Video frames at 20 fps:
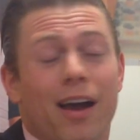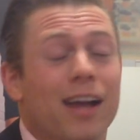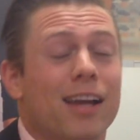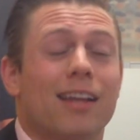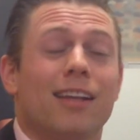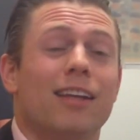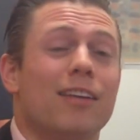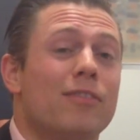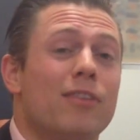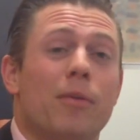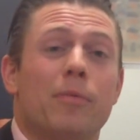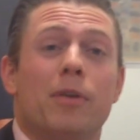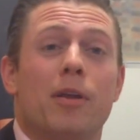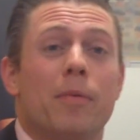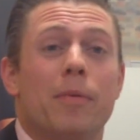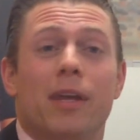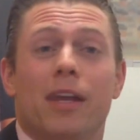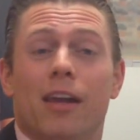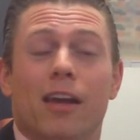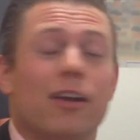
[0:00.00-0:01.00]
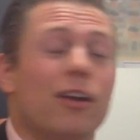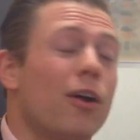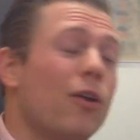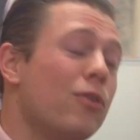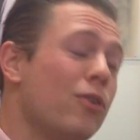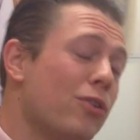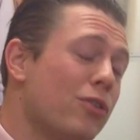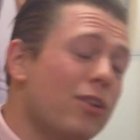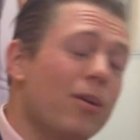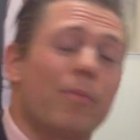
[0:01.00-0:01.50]
I could leave WWE and
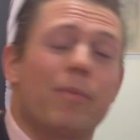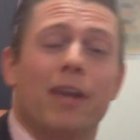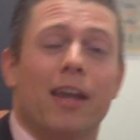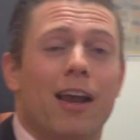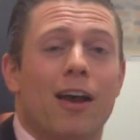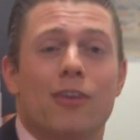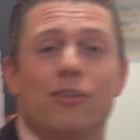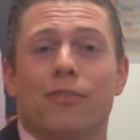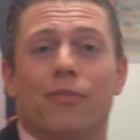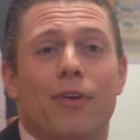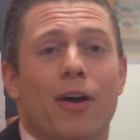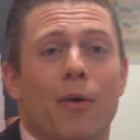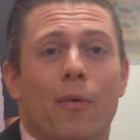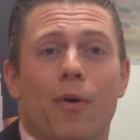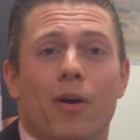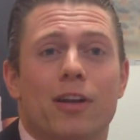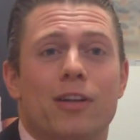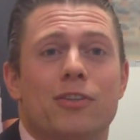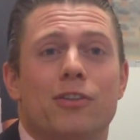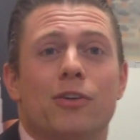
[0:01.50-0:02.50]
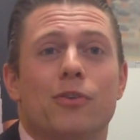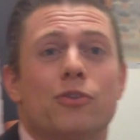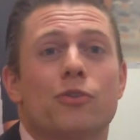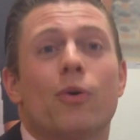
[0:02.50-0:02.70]
go do something else if I wanted to.